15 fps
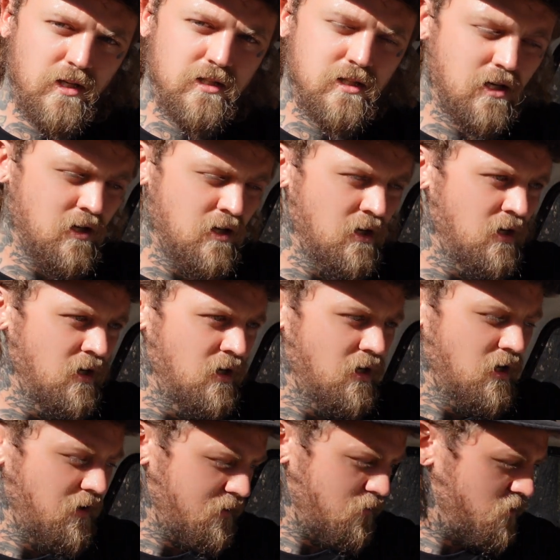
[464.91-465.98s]
So
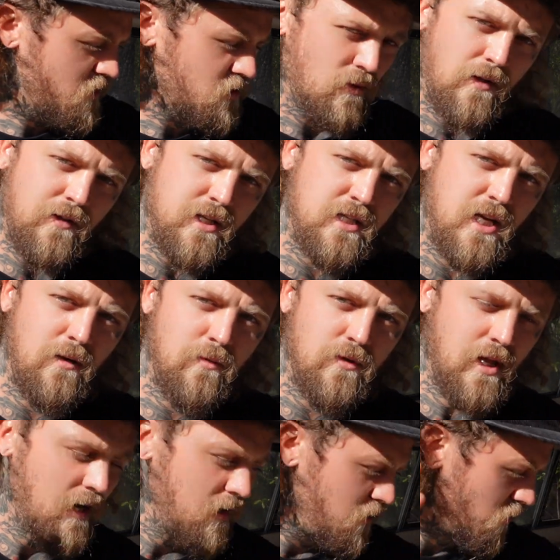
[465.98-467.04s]
I think we'll just run the tent with
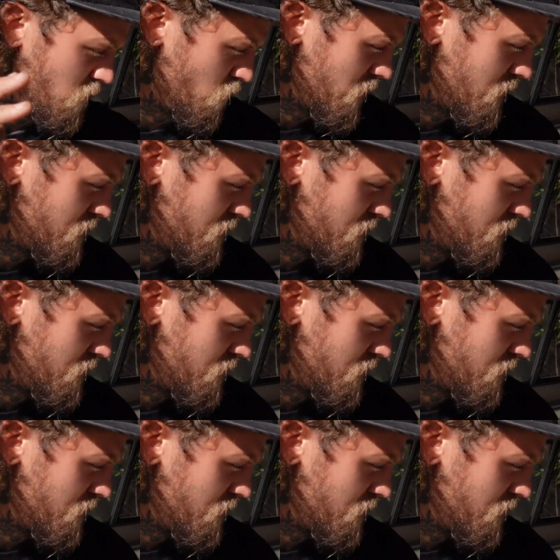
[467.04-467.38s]
that little awning